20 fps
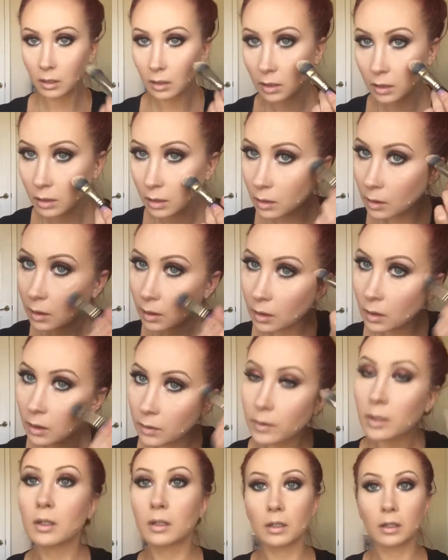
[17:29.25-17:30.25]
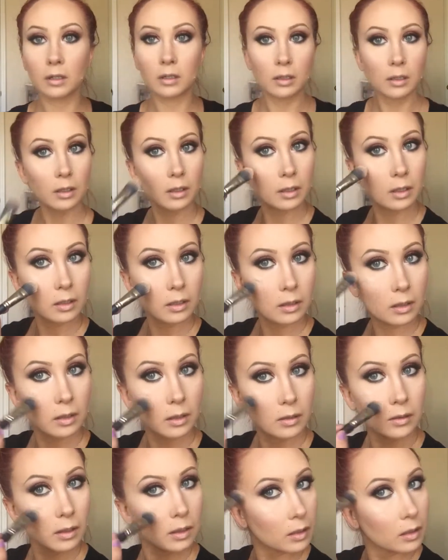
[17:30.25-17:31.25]
I use this stuff every single
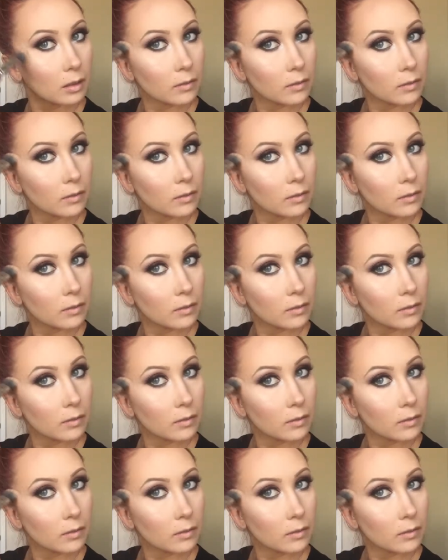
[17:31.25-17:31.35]
day.